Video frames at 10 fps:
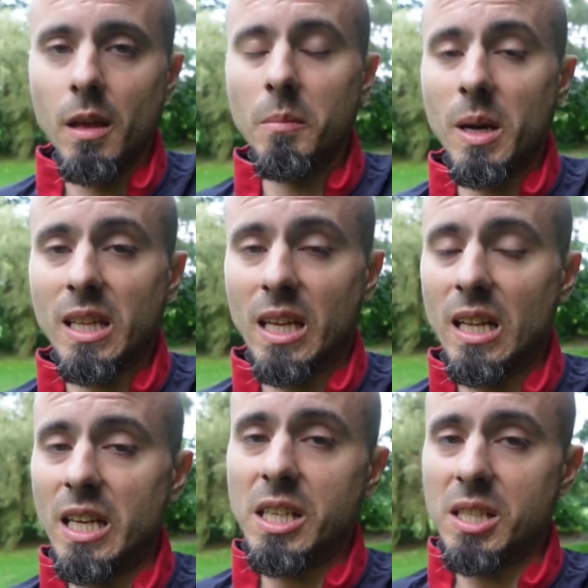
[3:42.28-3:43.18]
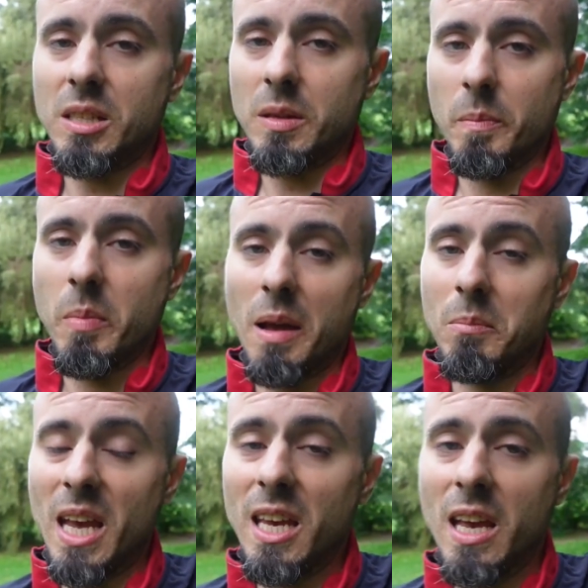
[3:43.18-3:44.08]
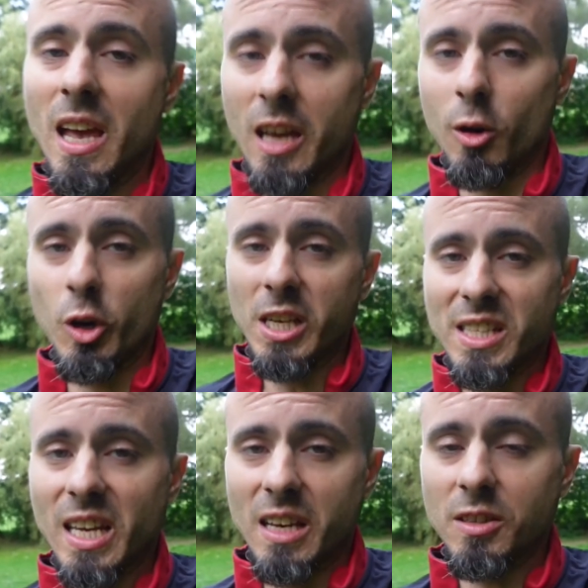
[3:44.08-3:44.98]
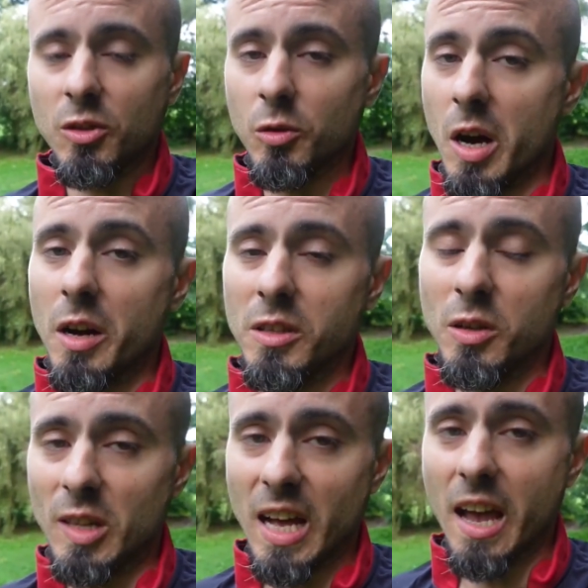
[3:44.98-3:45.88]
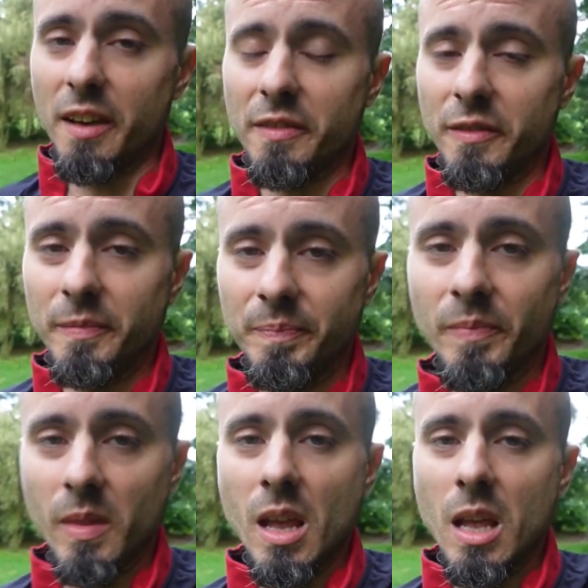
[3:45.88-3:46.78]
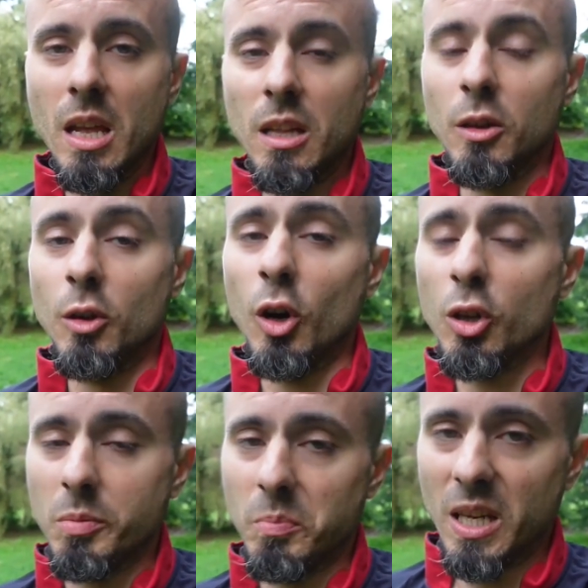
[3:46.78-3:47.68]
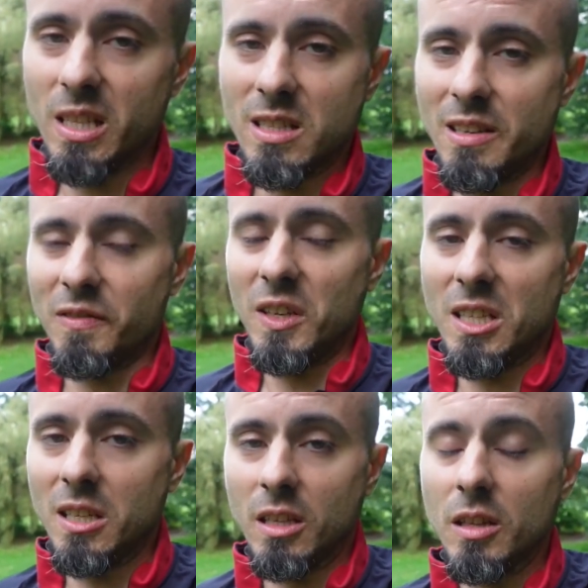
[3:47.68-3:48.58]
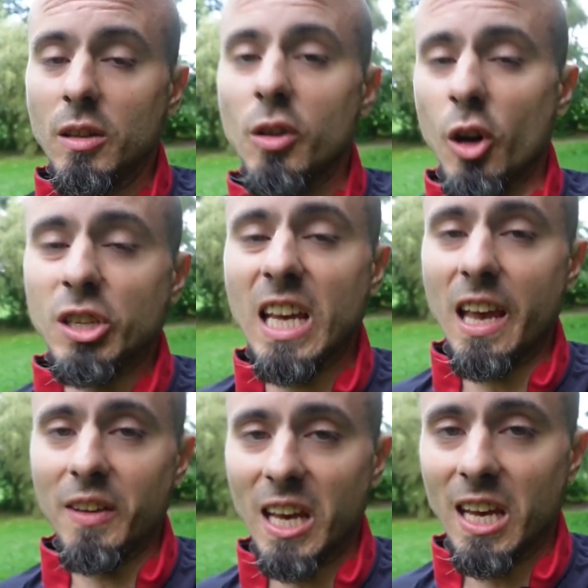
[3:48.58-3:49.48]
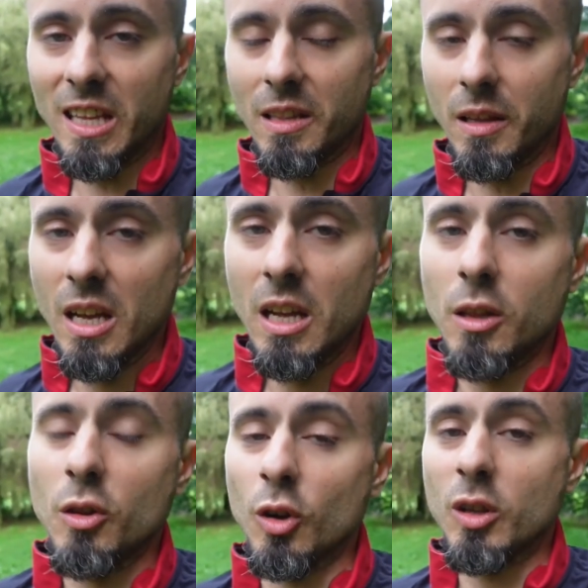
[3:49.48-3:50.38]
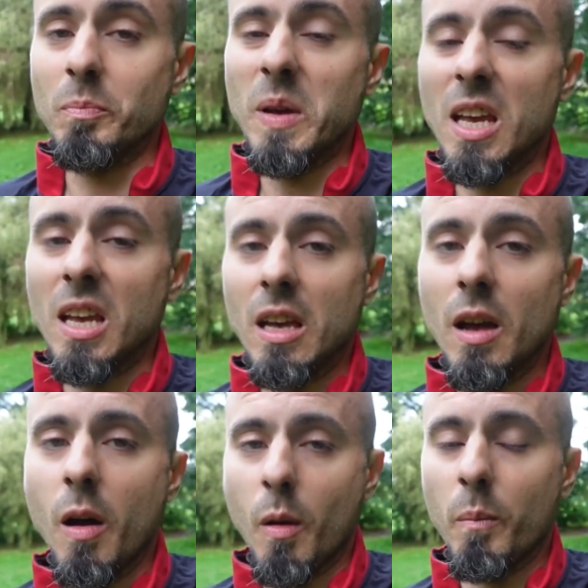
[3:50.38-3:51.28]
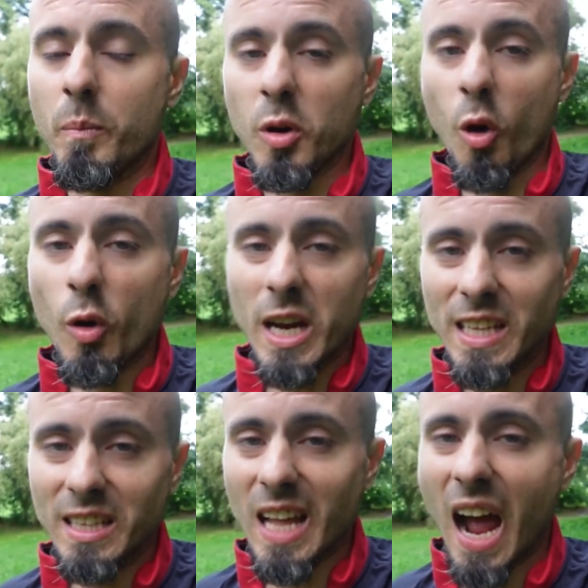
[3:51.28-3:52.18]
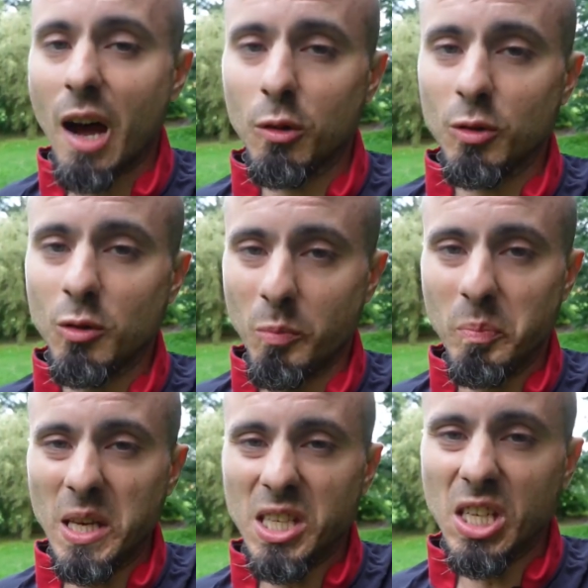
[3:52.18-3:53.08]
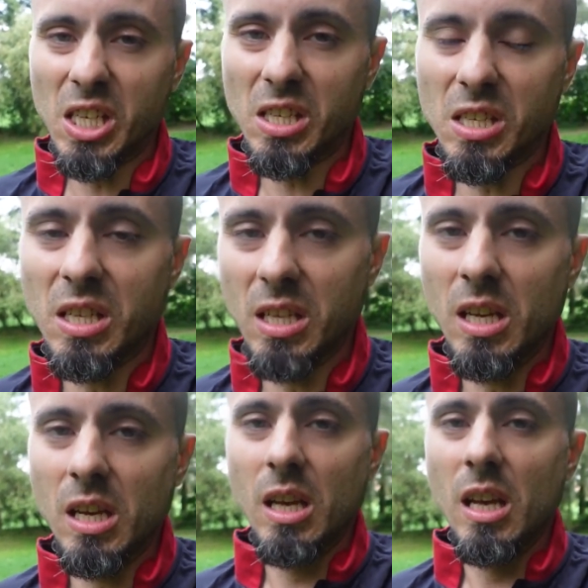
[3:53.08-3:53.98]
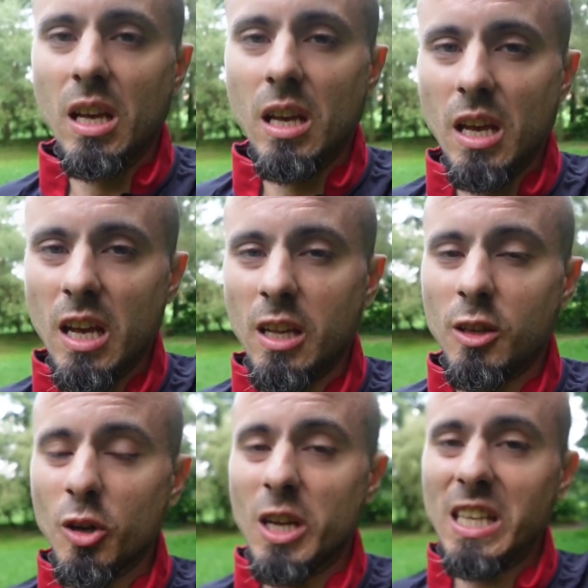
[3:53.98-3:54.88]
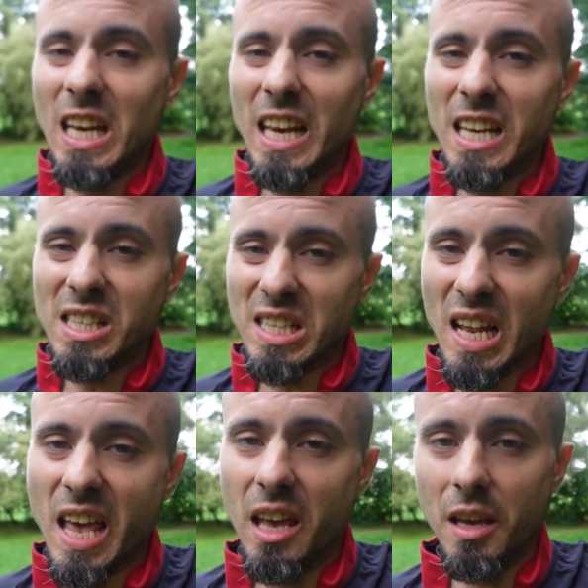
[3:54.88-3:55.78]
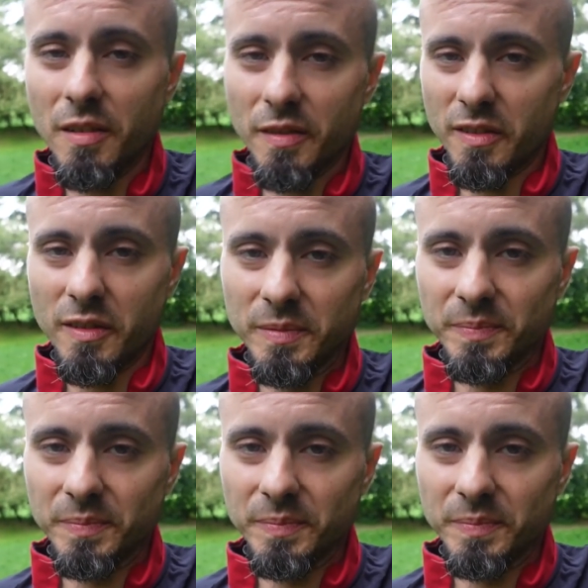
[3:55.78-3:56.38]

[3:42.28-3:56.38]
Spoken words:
But at least by making a heroic stance throughout your life, not being defeated, not giving in, not being broken down to pieces into a kneeling slave